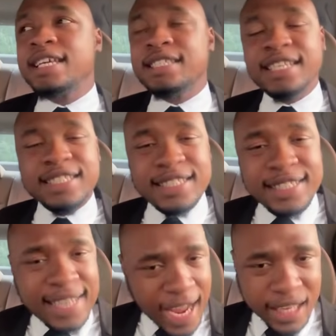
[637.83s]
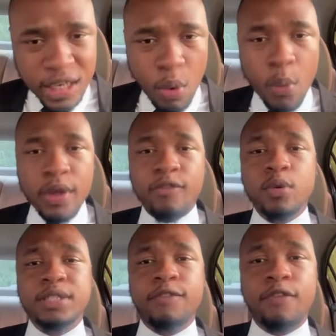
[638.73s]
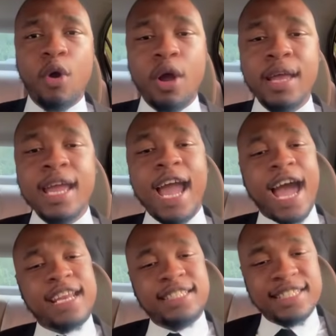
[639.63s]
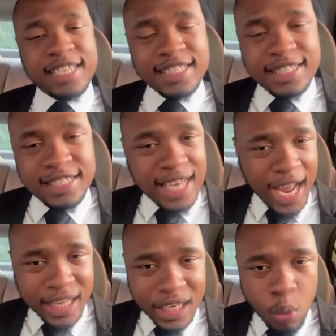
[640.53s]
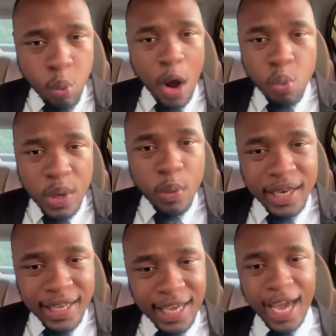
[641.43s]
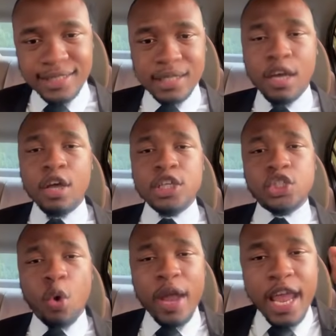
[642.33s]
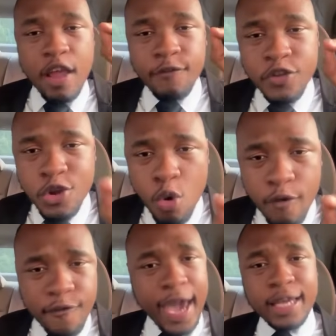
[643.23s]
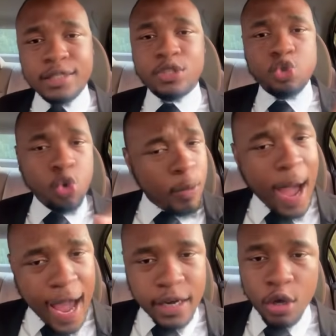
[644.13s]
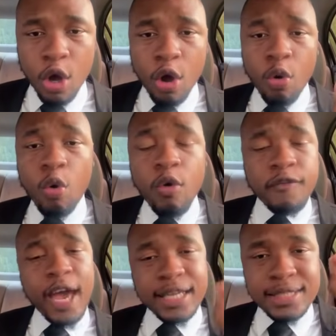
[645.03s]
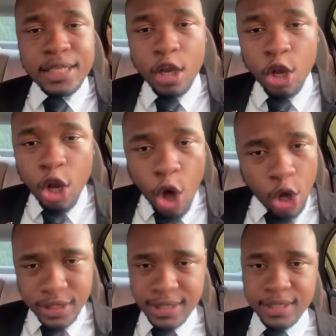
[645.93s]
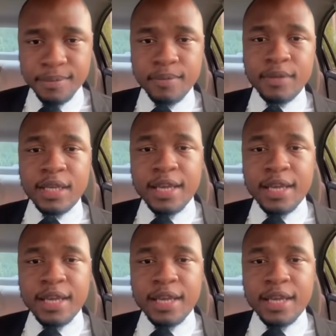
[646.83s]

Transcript: It is exactly what we voted for, and it is exactly what we will get. So if you vex, too bad. Who vex, lost.